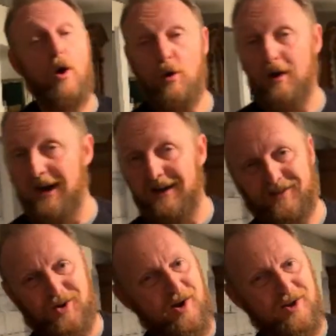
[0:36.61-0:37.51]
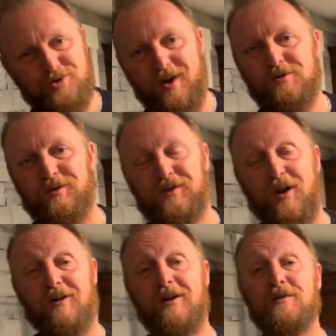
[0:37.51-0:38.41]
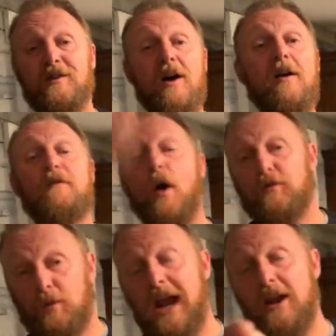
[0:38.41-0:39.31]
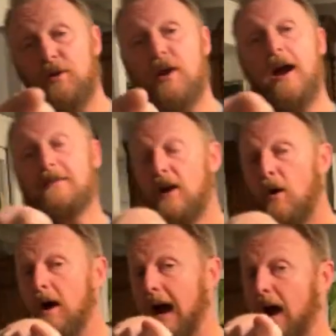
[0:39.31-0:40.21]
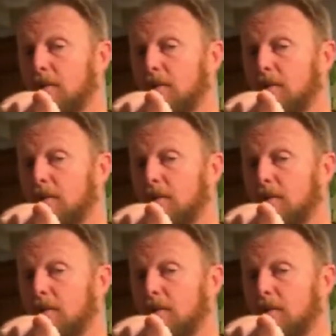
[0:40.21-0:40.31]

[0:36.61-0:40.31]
or it's going to drown your sorrows. Folks, we got your cocktail.